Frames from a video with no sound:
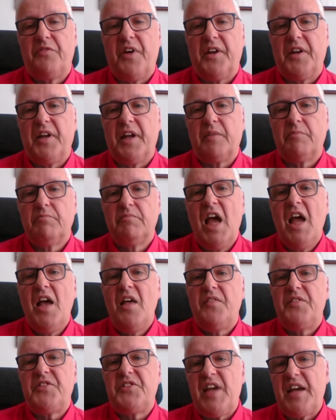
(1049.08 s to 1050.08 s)
funding.
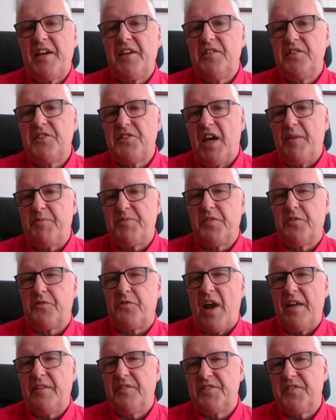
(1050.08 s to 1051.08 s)
Second types
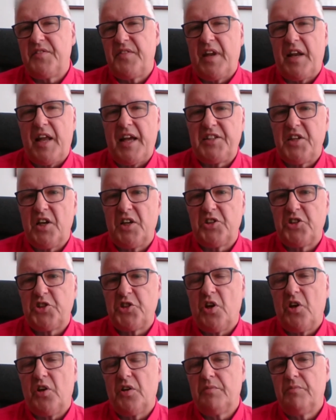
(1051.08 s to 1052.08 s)
of grants that I
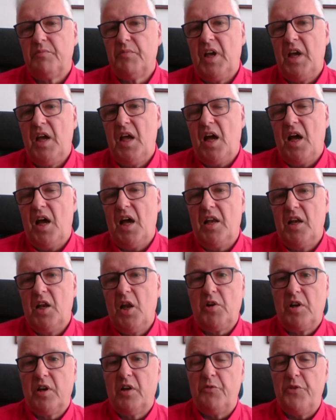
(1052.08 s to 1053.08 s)
touched on at
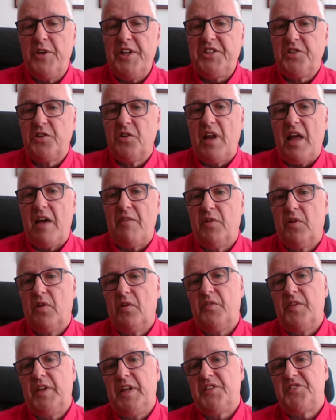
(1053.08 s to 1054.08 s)
local and regional
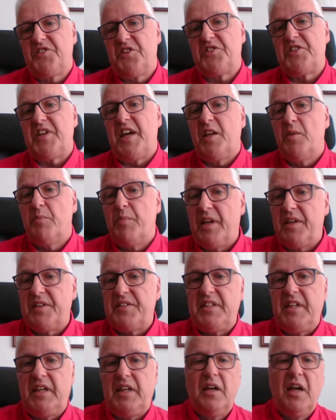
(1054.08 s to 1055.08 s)
level, the
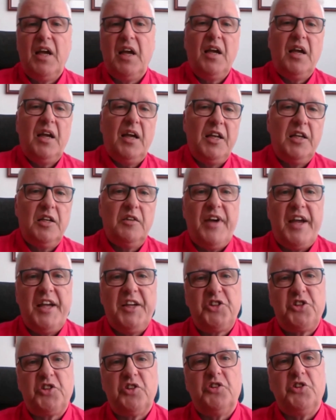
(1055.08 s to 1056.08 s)
sustainability,
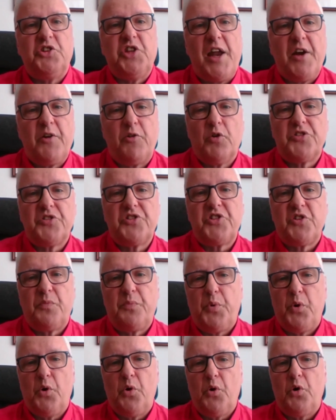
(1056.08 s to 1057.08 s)
innovation, general
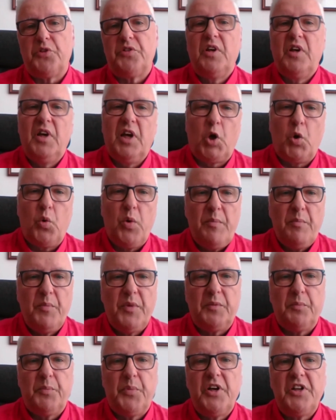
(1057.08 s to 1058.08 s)
support,
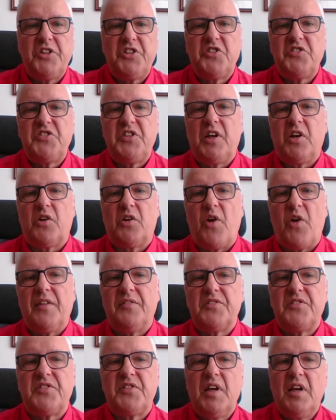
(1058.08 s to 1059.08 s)
equipment purchasing
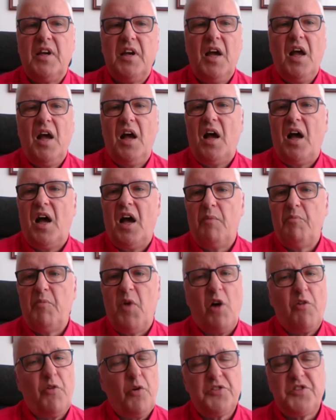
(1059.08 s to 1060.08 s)
grants,
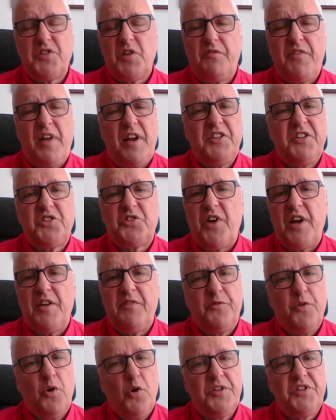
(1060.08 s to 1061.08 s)
are also very
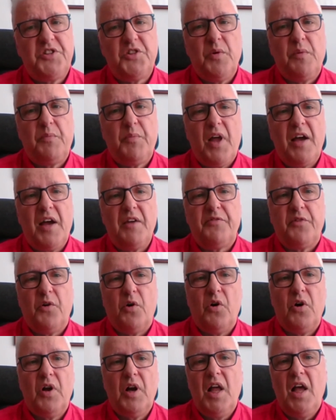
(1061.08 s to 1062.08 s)
straightforward to apply
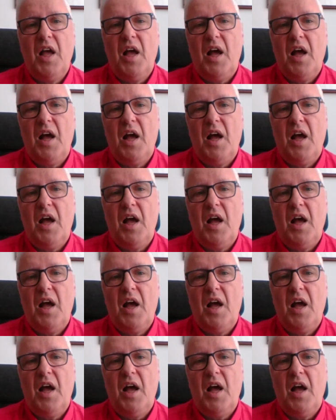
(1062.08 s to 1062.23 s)
for,